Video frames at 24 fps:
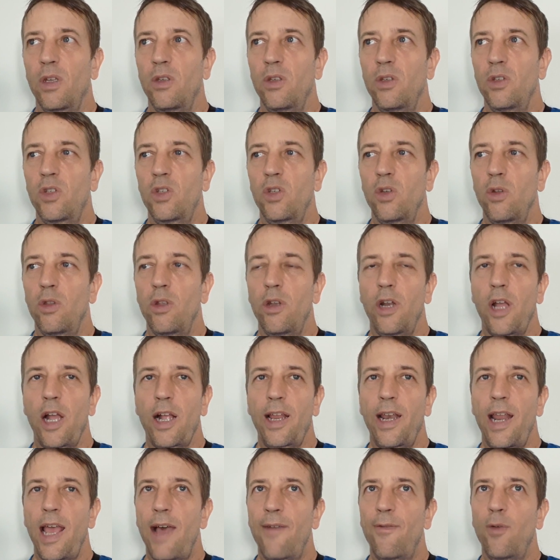So they're not
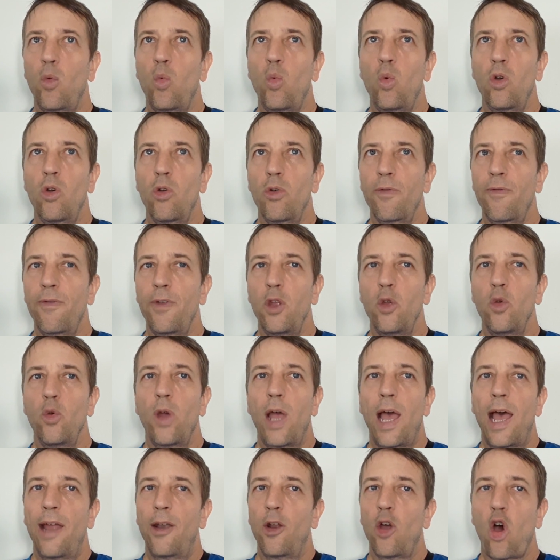going to have a
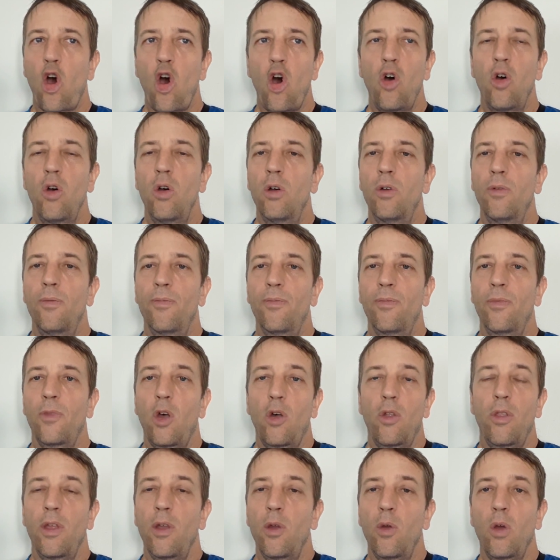worldview at all.
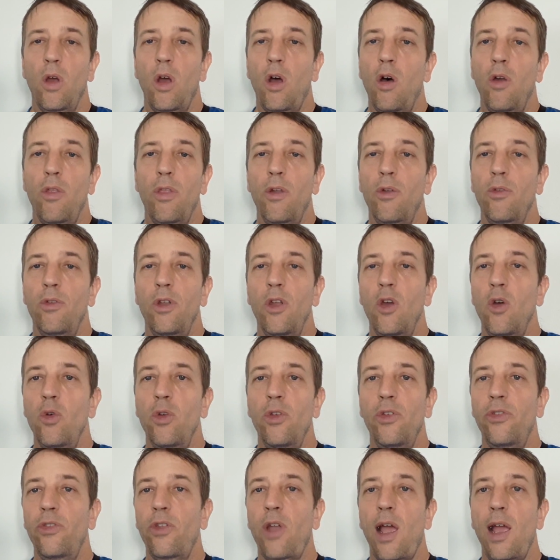All they'll know
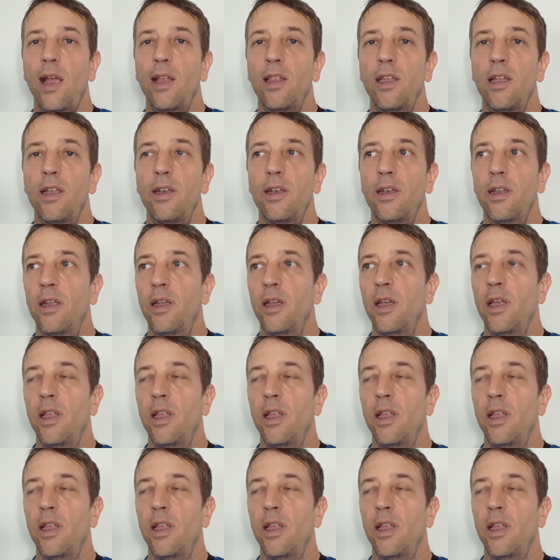is Thailand.